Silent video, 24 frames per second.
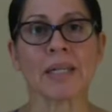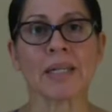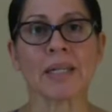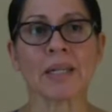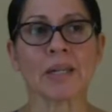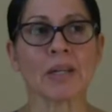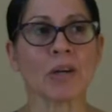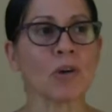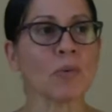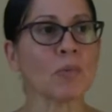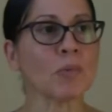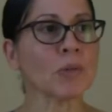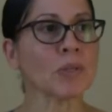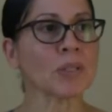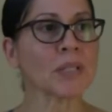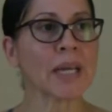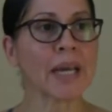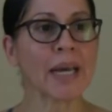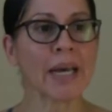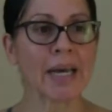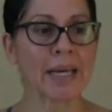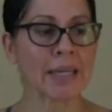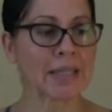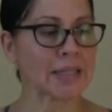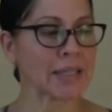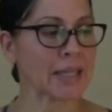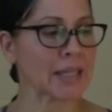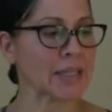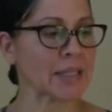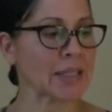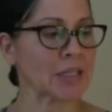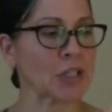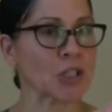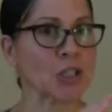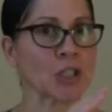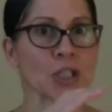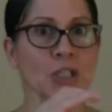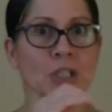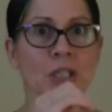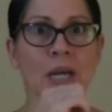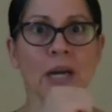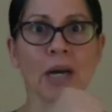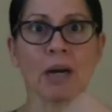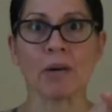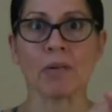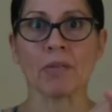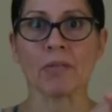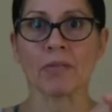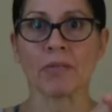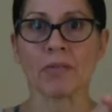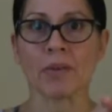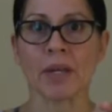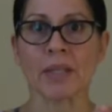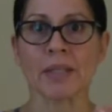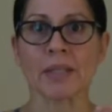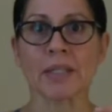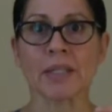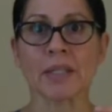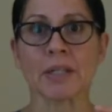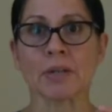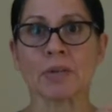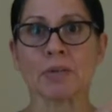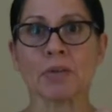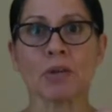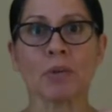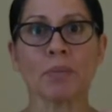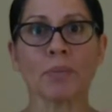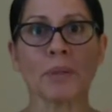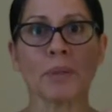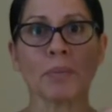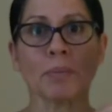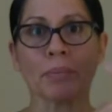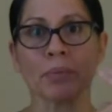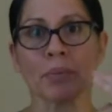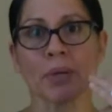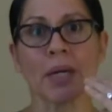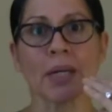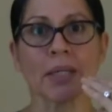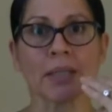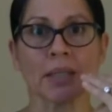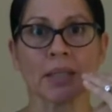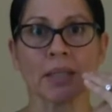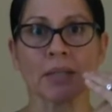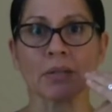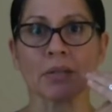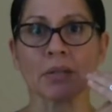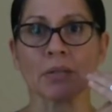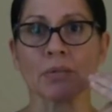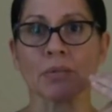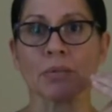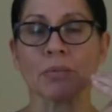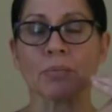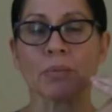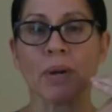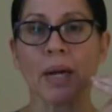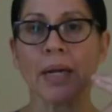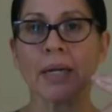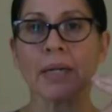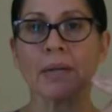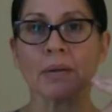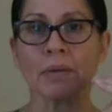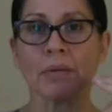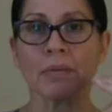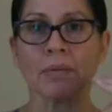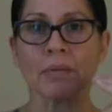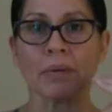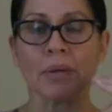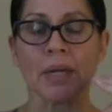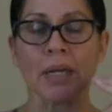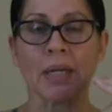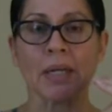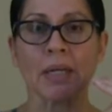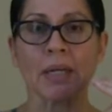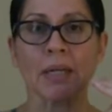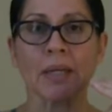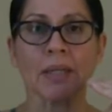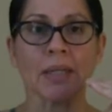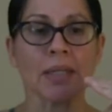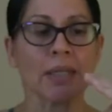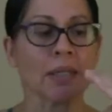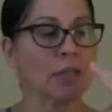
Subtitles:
It almost acts as a shelf, and the acromion process goes right over it.